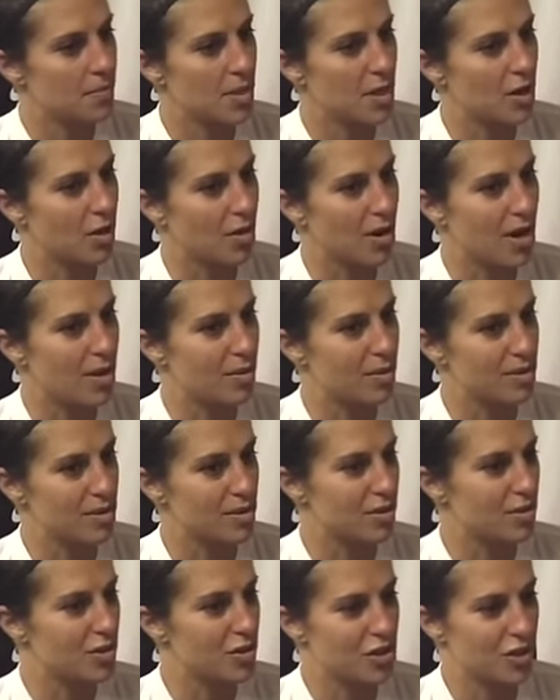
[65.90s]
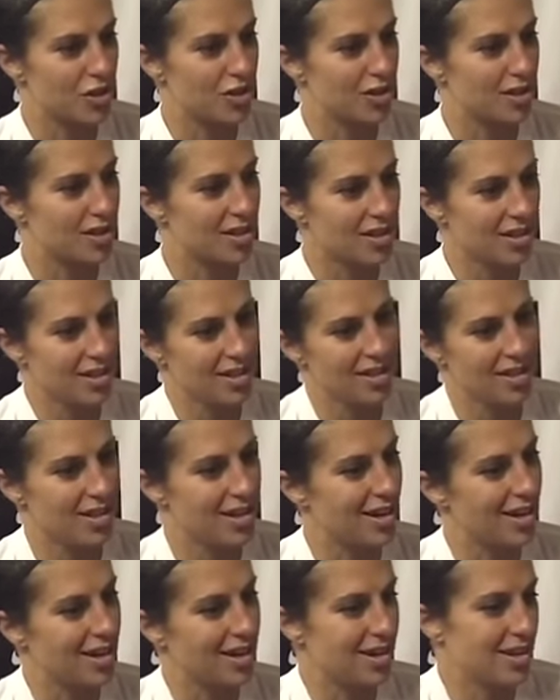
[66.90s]
You know, I wasn't sure
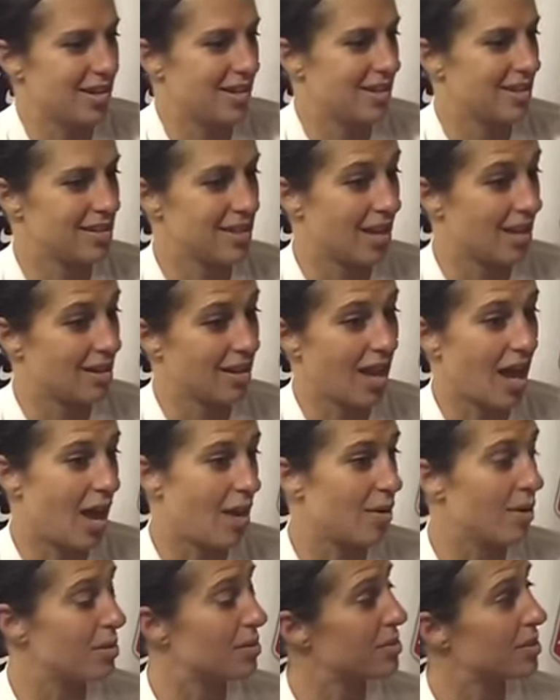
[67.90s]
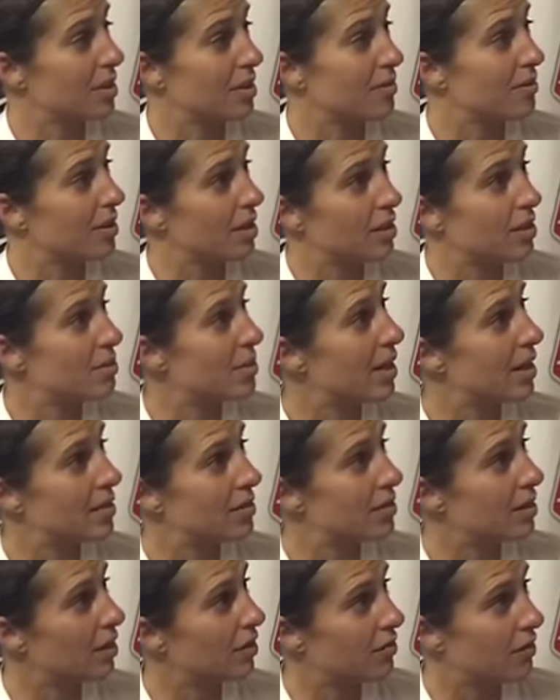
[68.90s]
exactly how I was going to feel, but,
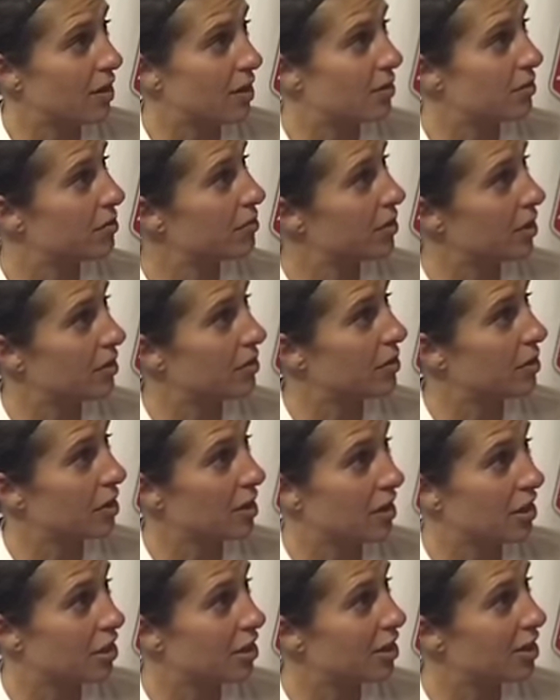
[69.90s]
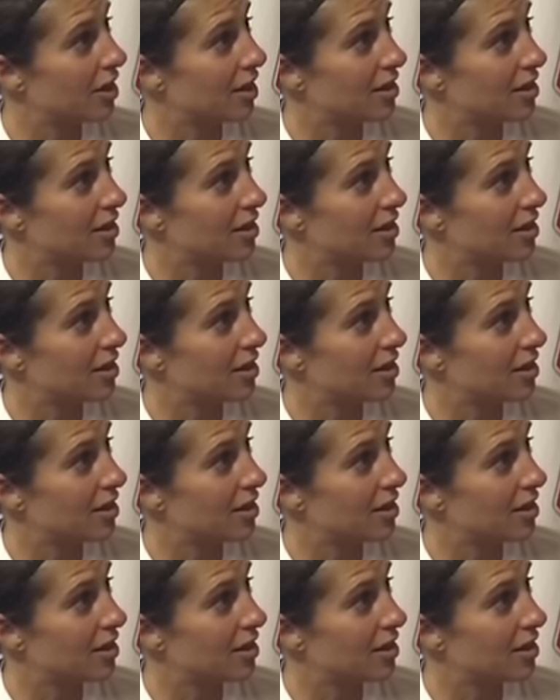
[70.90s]
you know, felt really good.